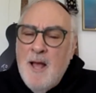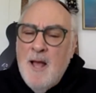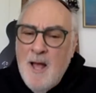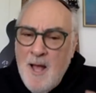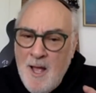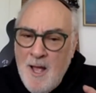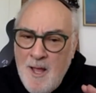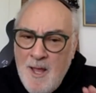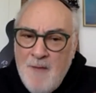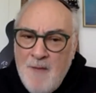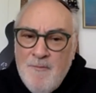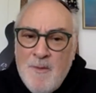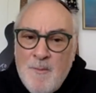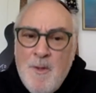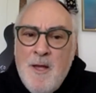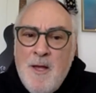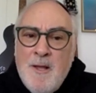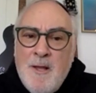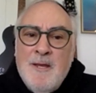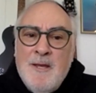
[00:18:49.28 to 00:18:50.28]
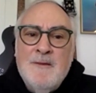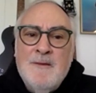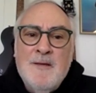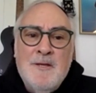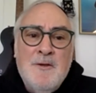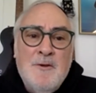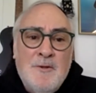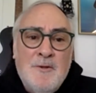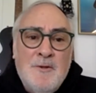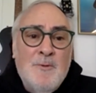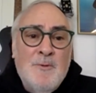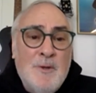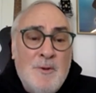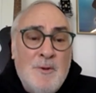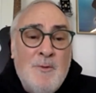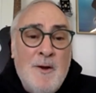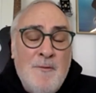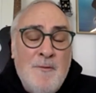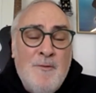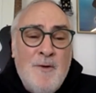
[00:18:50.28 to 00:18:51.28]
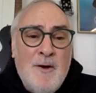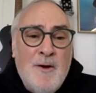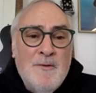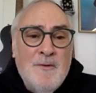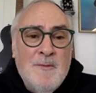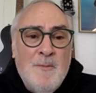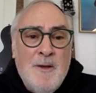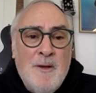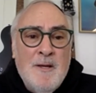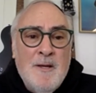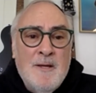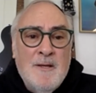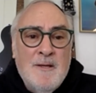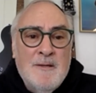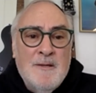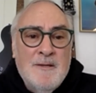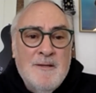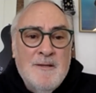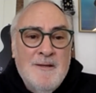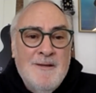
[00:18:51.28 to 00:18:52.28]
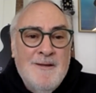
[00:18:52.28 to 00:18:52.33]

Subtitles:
I have the Monkeys and you're doing 24 hours of Monkeys.